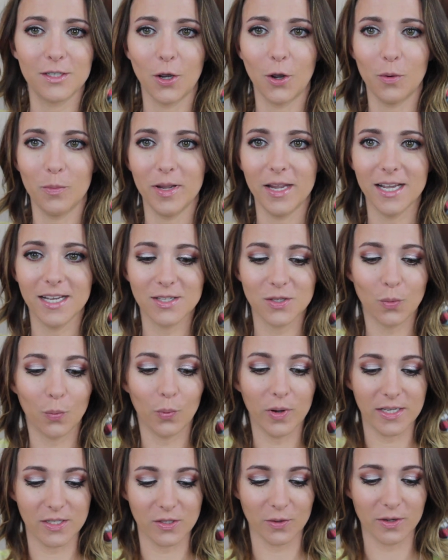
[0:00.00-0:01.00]
Toby has
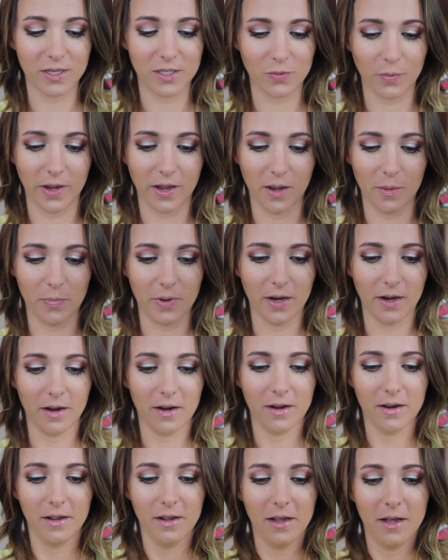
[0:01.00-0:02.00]
weaseled his way up
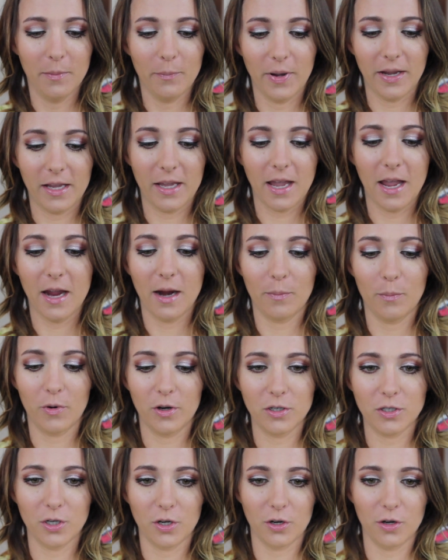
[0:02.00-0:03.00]
here. My
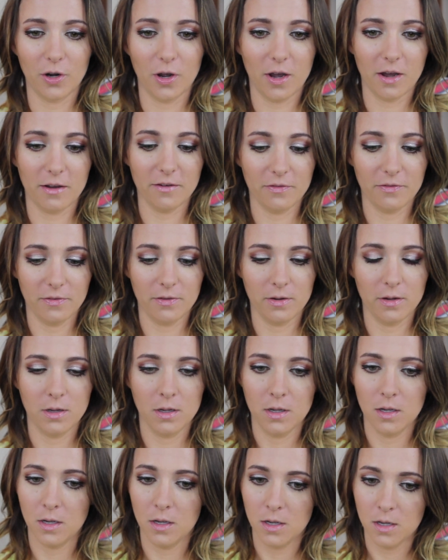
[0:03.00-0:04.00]
camera turned off.
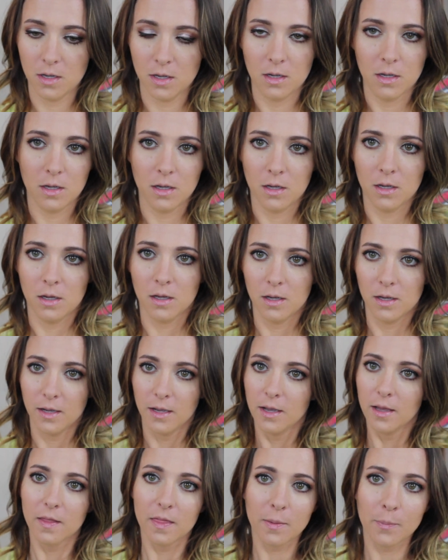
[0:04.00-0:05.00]

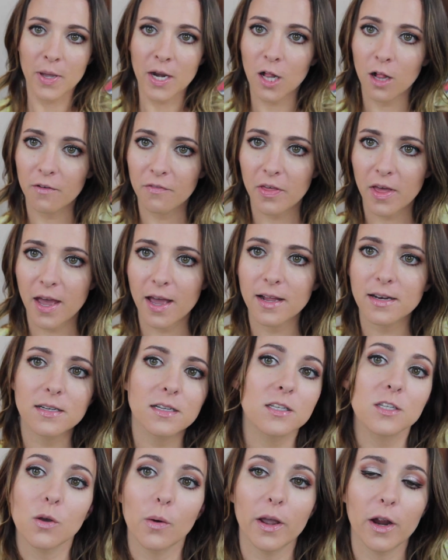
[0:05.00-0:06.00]
In the middle of that.
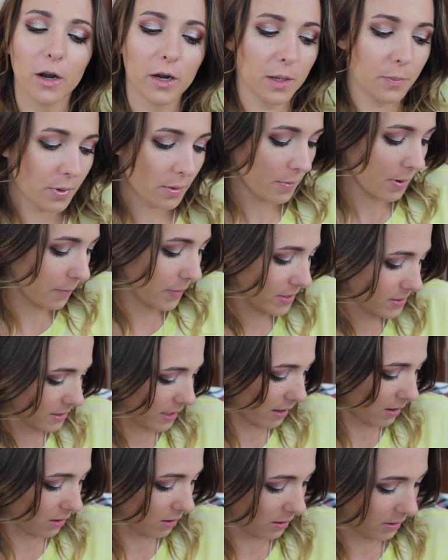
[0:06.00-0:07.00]
So I already put my
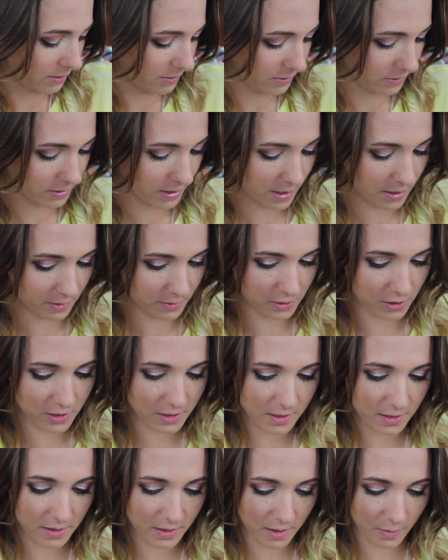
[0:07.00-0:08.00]
mascara on. Okay,
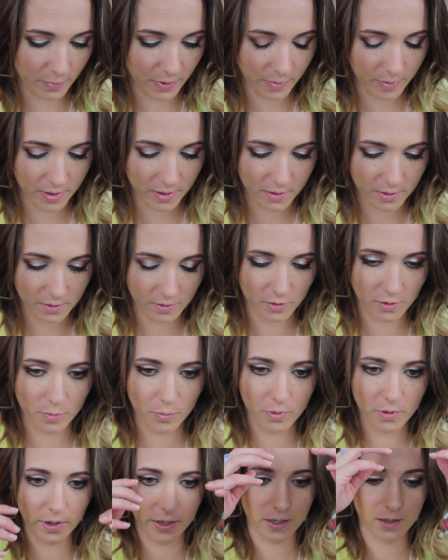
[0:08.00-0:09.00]
just sit there, buddy.
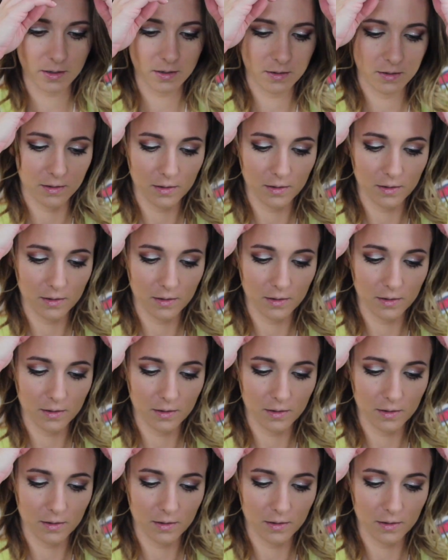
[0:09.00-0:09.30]
Good boy.